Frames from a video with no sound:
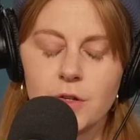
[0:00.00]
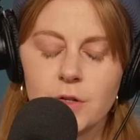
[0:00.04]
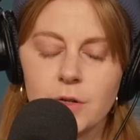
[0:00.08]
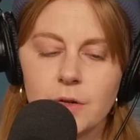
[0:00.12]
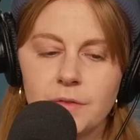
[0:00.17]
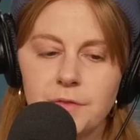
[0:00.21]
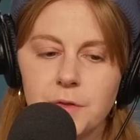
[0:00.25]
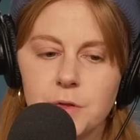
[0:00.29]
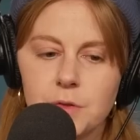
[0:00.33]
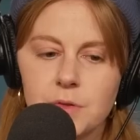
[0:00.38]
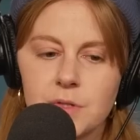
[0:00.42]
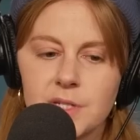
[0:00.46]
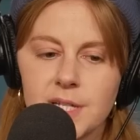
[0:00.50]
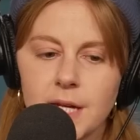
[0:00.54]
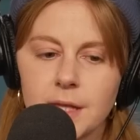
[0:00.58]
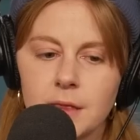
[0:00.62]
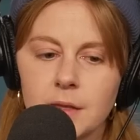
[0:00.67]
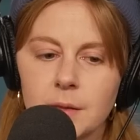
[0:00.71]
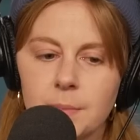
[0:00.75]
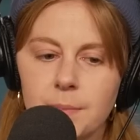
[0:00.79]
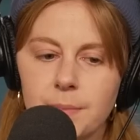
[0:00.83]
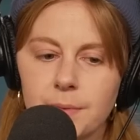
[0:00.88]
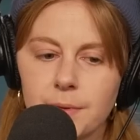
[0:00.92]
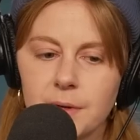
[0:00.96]
if you set
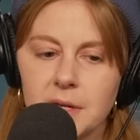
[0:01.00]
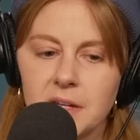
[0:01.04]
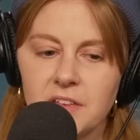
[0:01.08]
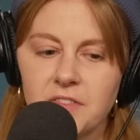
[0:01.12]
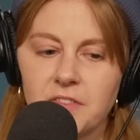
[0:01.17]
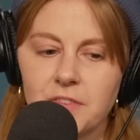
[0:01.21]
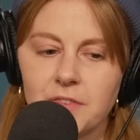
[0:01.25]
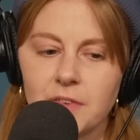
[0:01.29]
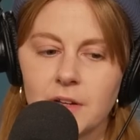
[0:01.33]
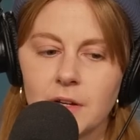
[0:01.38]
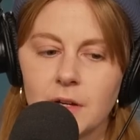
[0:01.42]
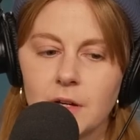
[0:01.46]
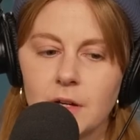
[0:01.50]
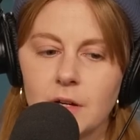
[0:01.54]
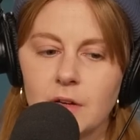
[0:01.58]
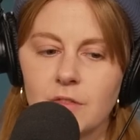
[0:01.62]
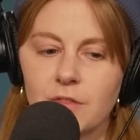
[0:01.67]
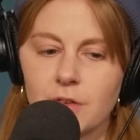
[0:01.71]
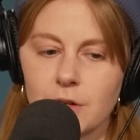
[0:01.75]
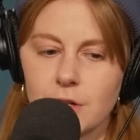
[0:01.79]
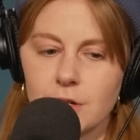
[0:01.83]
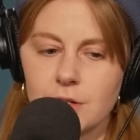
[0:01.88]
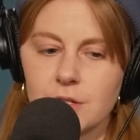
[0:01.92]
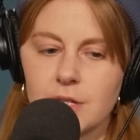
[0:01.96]
the brief
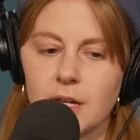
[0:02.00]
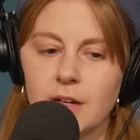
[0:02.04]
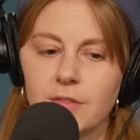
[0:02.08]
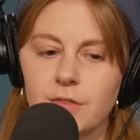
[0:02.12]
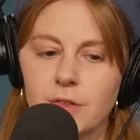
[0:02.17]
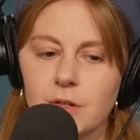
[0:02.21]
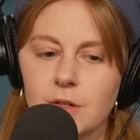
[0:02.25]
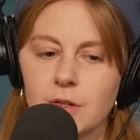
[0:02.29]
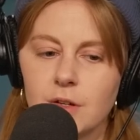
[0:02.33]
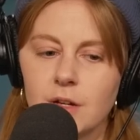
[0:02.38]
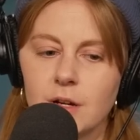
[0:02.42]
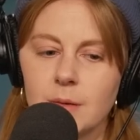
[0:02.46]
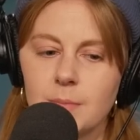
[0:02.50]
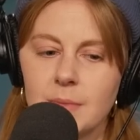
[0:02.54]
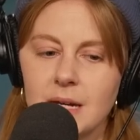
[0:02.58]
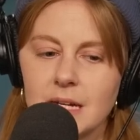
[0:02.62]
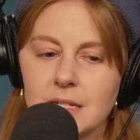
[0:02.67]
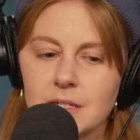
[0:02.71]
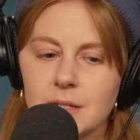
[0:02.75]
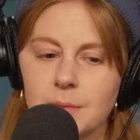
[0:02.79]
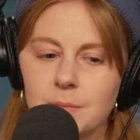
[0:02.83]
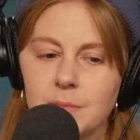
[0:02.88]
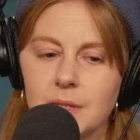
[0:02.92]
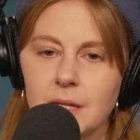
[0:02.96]
for yourself that you're going to make
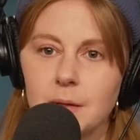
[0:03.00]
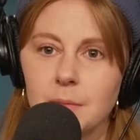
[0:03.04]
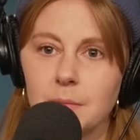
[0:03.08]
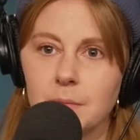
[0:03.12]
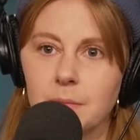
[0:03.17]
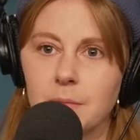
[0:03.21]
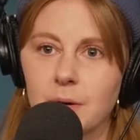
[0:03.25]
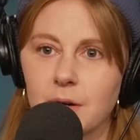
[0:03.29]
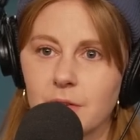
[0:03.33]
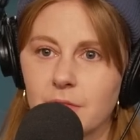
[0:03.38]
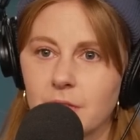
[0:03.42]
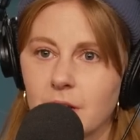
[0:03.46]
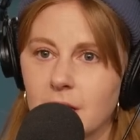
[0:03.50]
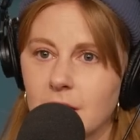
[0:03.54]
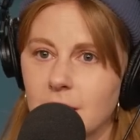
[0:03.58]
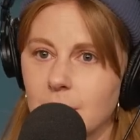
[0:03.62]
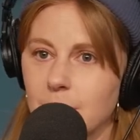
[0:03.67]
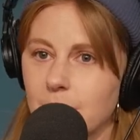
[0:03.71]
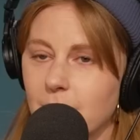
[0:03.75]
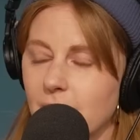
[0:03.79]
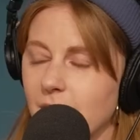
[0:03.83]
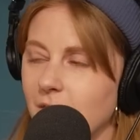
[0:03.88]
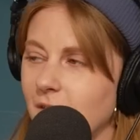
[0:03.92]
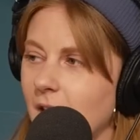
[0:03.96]
something perfect and
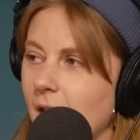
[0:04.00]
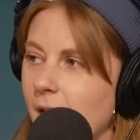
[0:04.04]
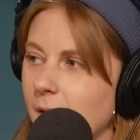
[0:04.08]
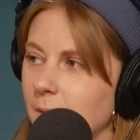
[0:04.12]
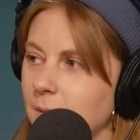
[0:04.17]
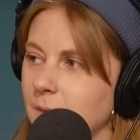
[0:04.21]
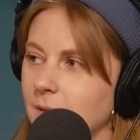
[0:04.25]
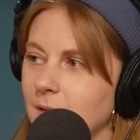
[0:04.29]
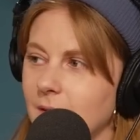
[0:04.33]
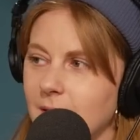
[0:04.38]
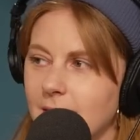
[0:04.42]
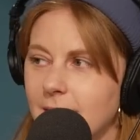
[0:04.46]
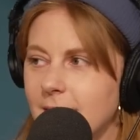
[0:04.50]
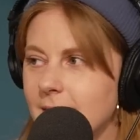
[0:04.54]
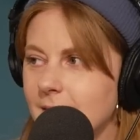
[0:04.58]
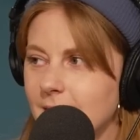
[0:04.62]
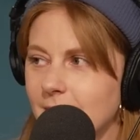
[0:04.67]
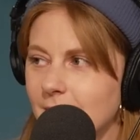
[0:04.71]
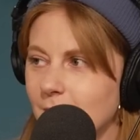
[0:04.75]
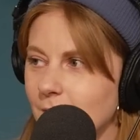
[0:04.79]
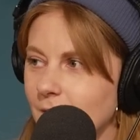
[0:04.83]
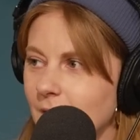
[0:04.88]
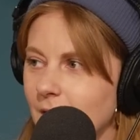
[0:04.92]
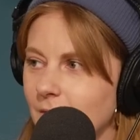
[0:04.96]
profound, it's
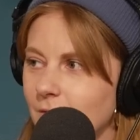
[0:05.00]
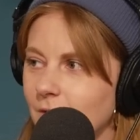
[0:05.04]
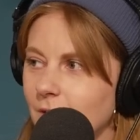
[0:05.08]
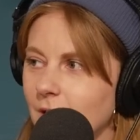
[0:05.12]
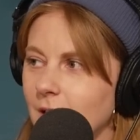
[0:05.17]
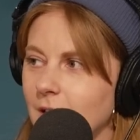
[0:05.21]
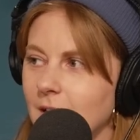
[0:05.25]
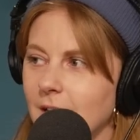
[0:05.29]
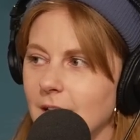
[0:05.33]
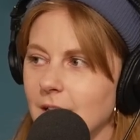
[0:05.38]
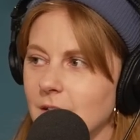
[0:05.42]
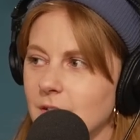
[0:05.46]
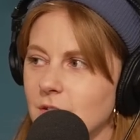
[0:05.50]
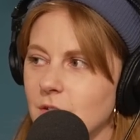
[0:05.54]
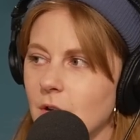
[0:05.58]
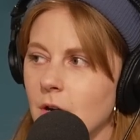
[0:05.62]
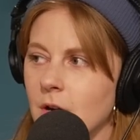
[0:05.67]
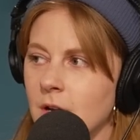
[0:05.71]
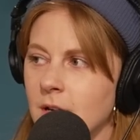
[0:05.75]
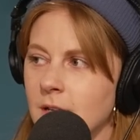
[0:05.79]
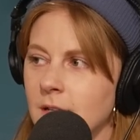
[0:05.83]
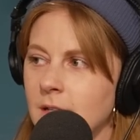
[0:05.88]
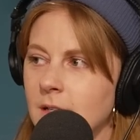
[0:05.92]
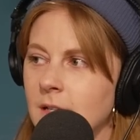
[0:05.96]
like you're never going to get
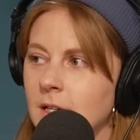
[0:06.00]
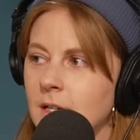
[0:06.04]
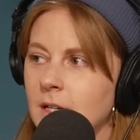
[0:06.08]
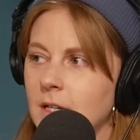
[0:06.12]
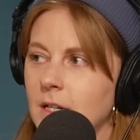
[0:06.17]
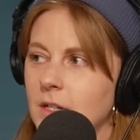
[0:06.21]
started.